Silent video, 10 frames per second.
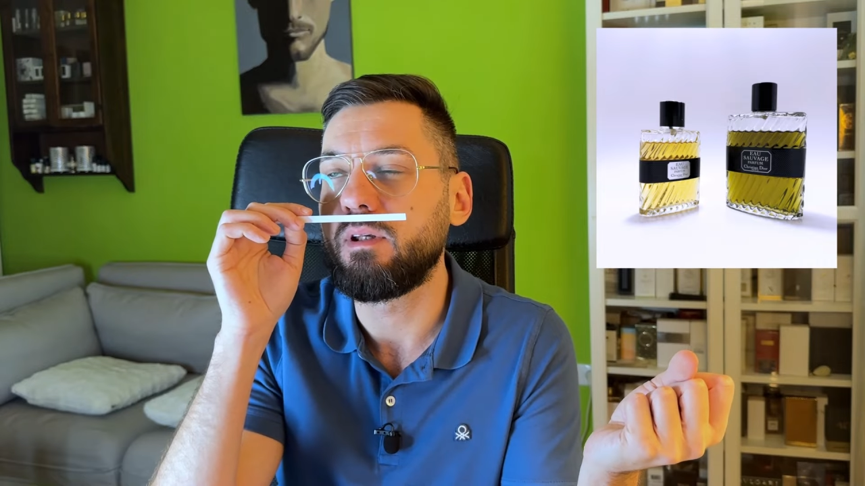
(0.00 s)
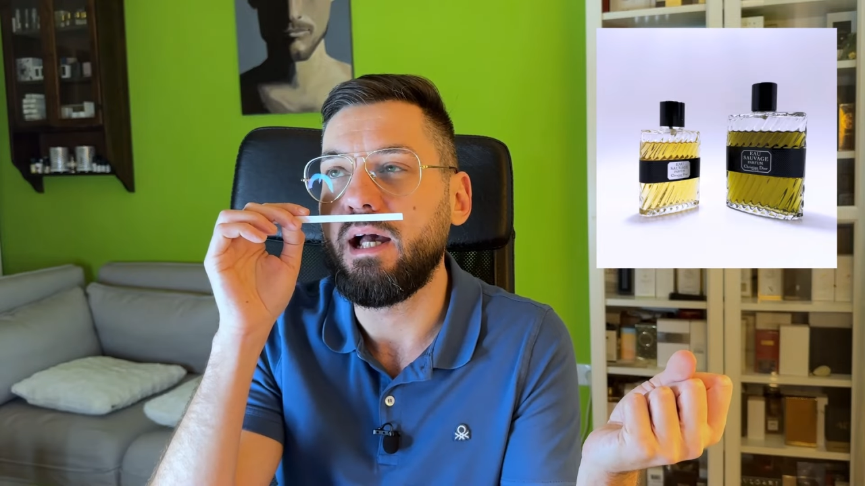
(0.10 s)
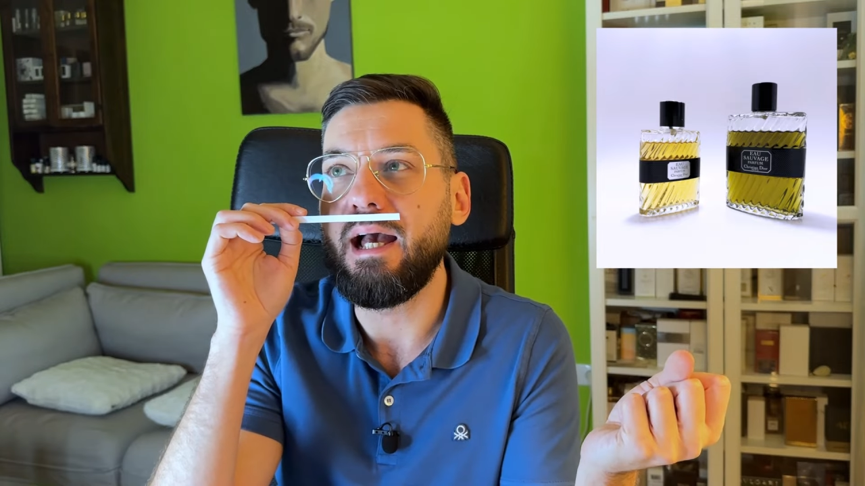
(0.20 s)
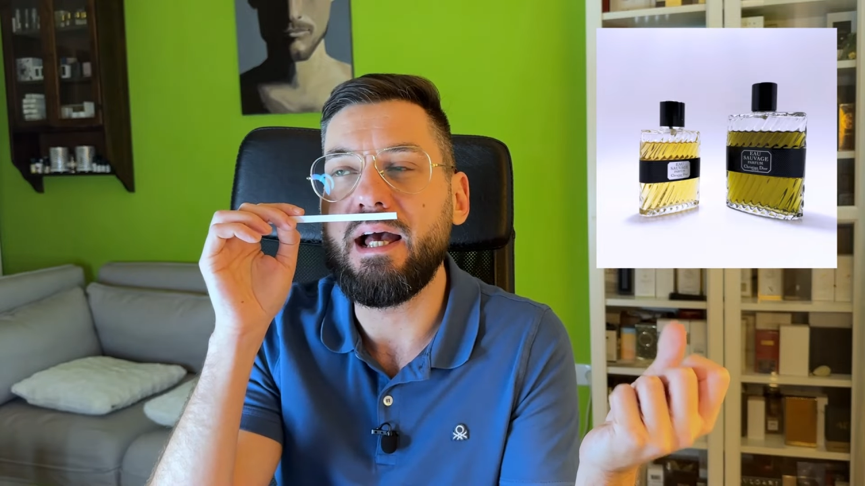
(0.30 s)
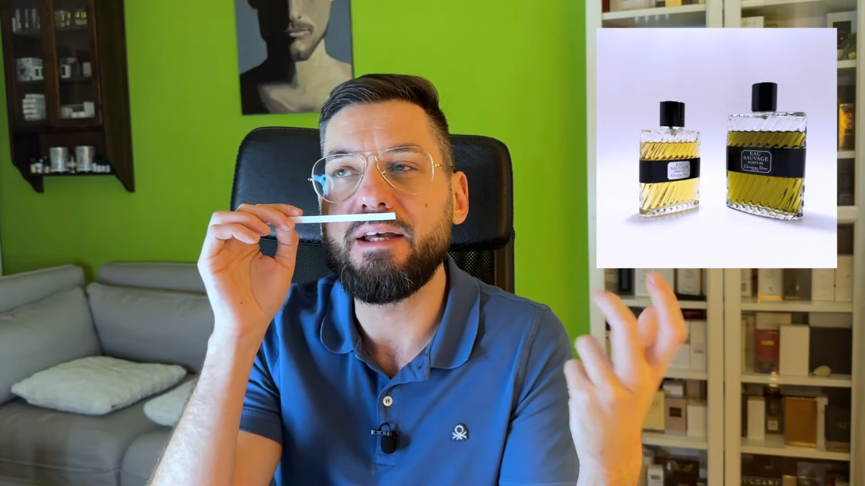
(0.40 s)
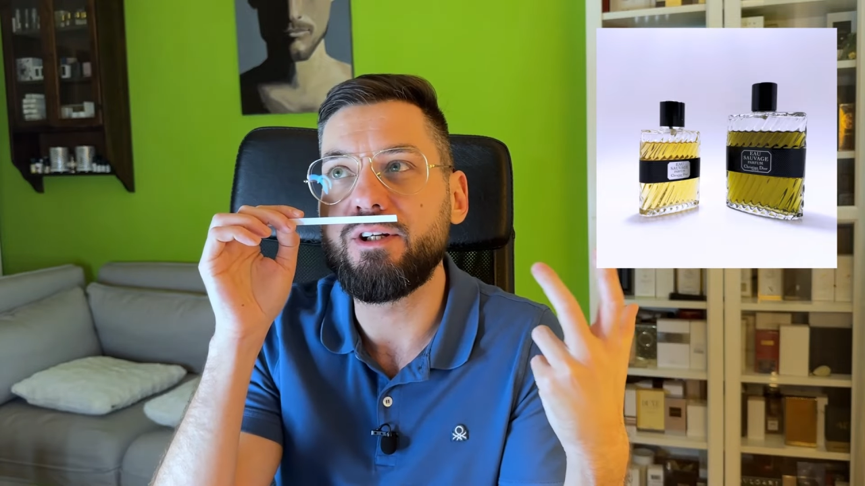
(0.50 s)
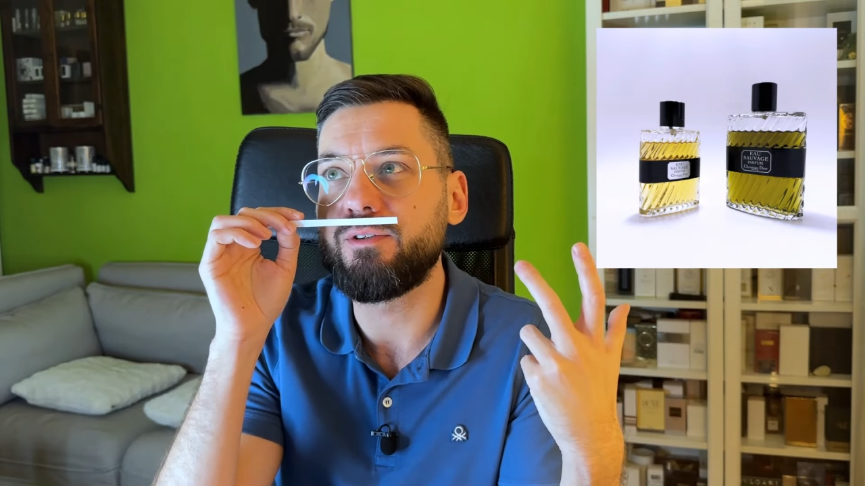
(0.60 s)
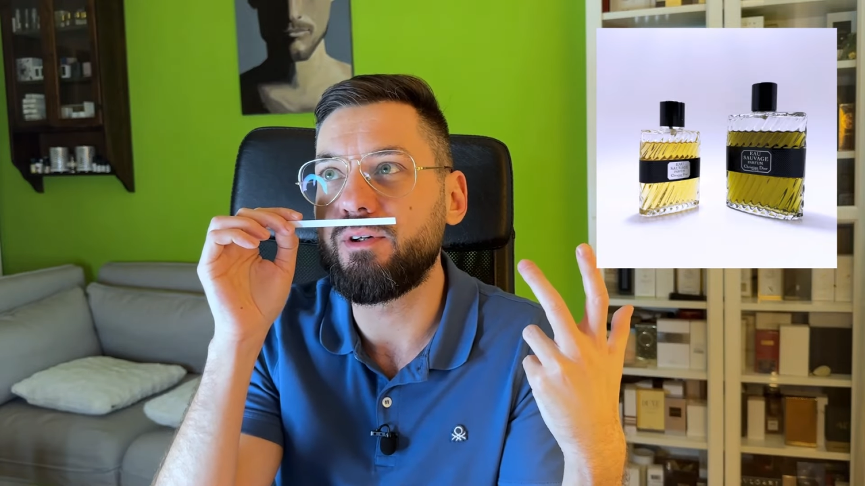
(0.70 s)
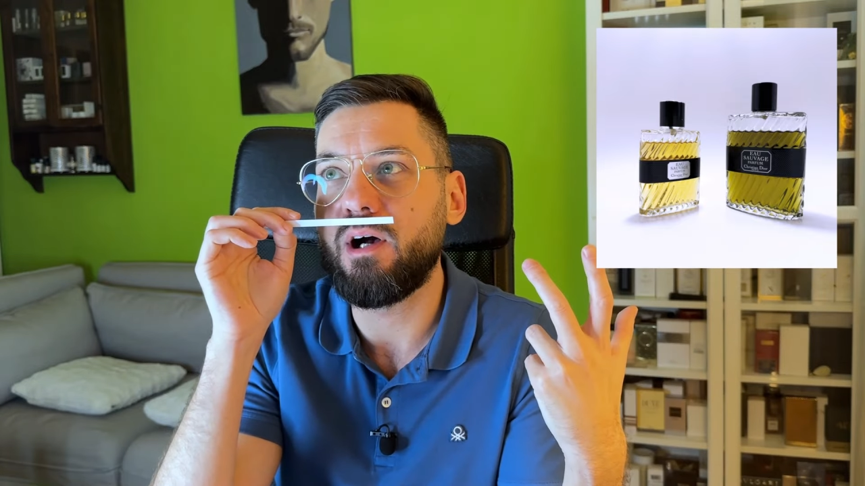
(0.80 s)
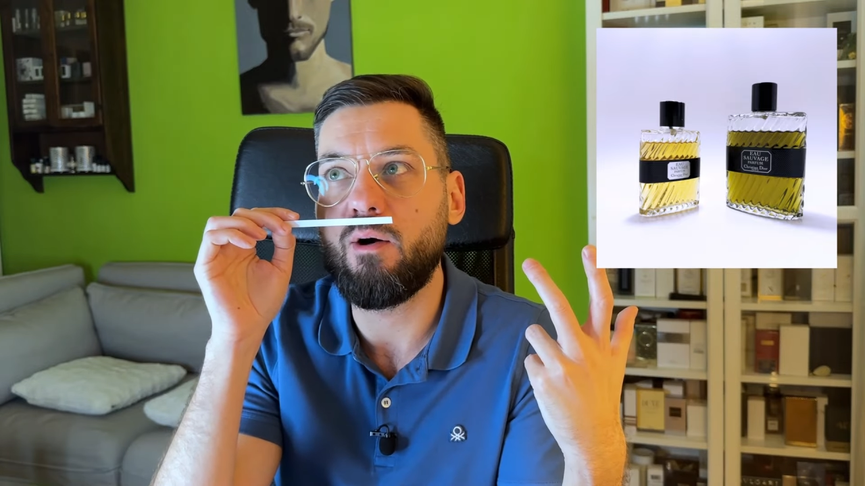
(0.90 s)
I
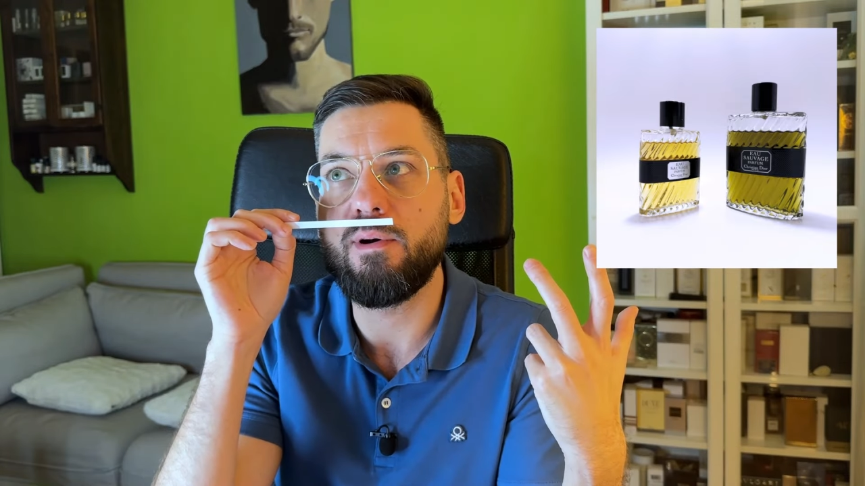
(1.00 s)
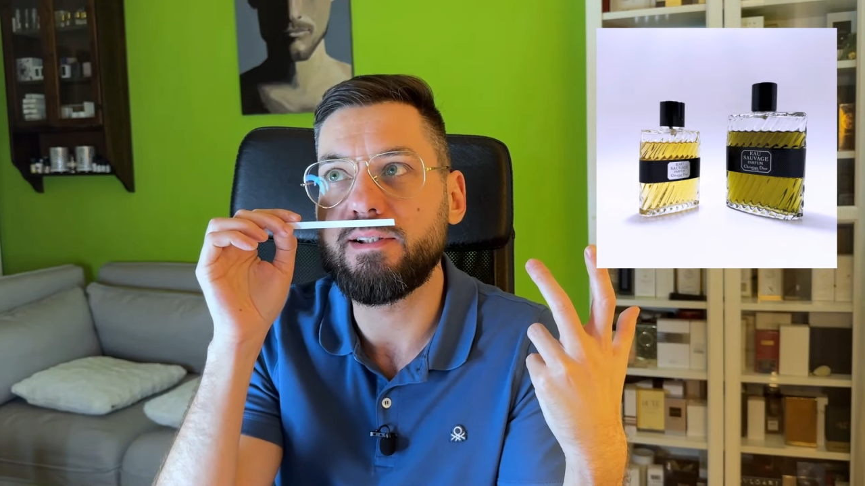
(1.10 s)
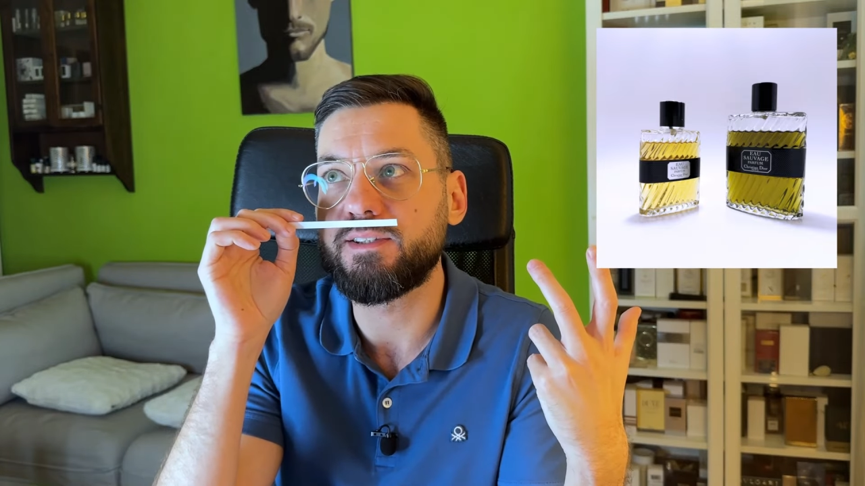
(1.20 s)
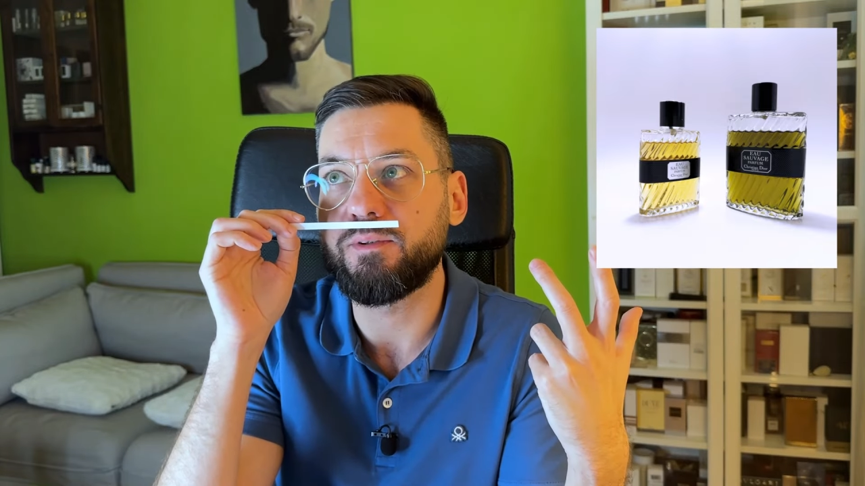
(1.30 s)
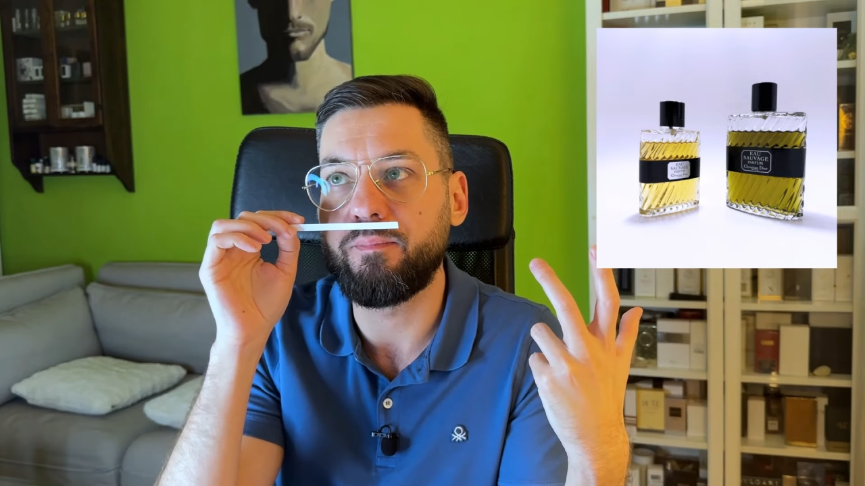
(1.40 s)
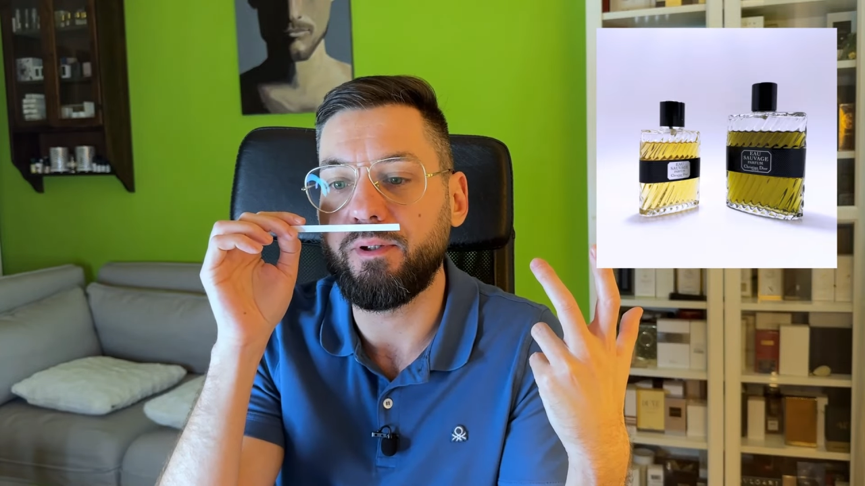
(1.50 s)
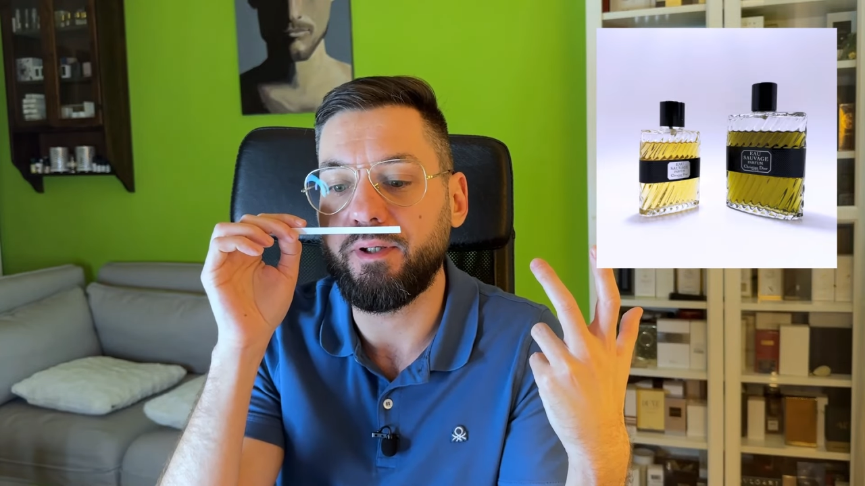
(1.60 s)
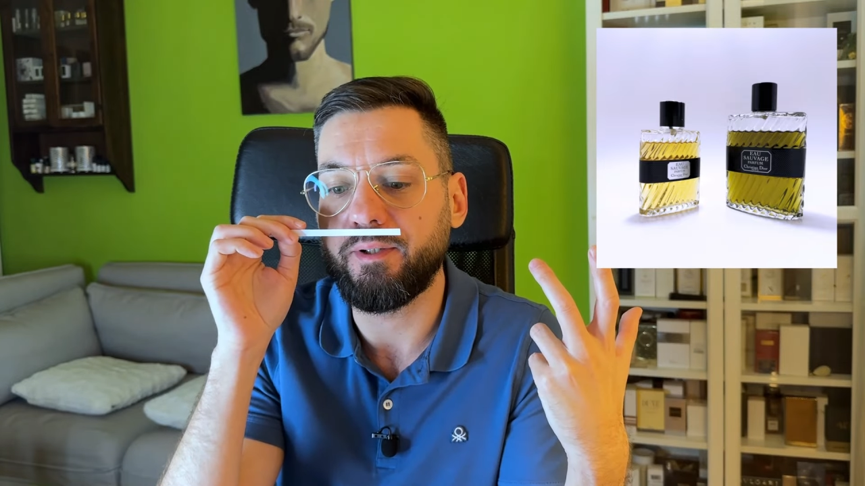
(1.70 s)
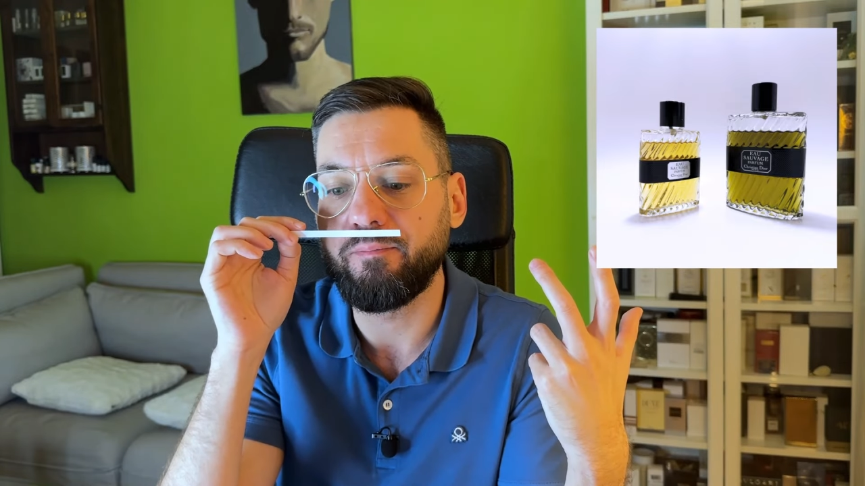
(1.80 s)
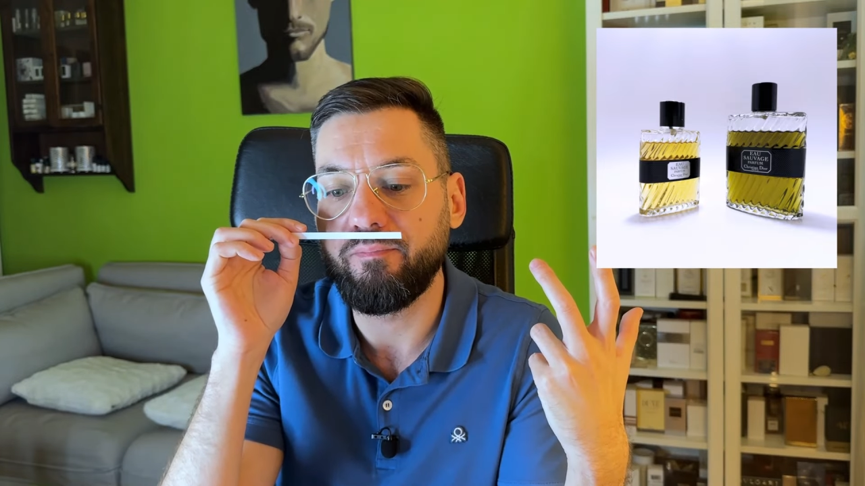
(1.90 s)
don't know how else to put it.